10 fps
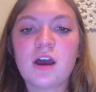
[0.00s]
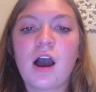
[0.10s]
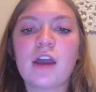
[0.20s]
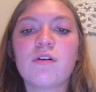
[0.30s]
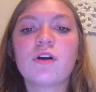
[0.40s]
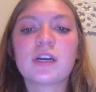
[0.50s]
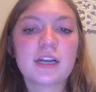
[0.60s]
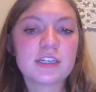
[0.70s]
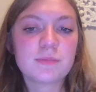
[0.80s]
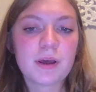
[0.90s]
I
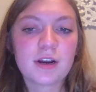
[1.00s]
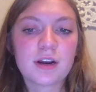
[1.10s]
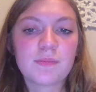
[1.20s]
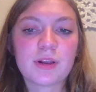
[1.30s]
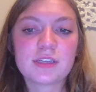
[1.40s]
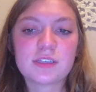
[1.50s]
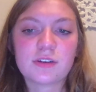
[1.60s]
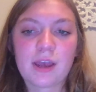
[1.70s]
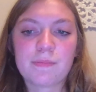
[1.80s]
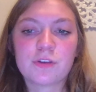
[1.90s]
organized better, but I still
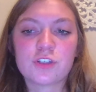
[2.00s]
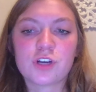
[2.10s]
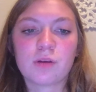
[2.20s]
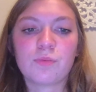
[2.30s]
kept the strong